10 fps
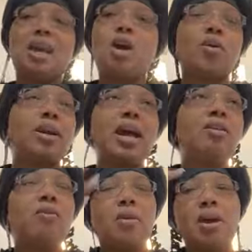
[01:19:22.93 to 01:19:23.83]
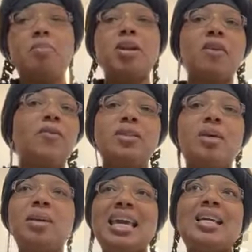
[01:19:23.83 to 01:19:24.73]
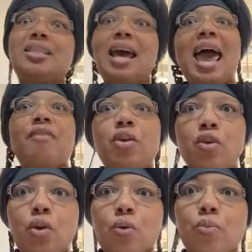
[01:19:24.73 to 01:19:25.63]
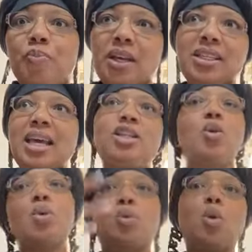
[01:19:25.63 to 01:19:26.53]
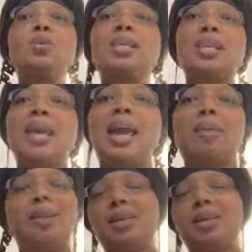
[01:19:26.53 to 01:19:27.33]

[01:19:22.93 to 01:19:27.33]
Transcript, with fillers: they're hungry. They don't even come looking for something to eat till afternoon because they so engrossed in the game.